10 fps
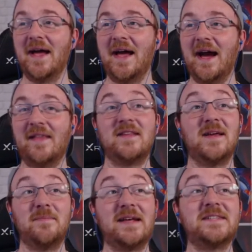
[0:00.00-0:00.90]
And it
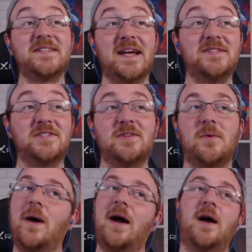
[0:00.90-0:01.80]
makes sense.
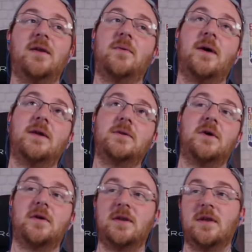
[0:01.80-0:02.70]
Wow, Hannah, why are you
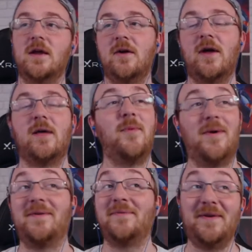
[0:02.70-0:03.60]
talking? Right,
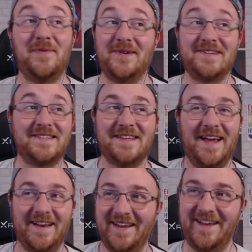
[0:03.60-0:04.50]
we have to watch this again.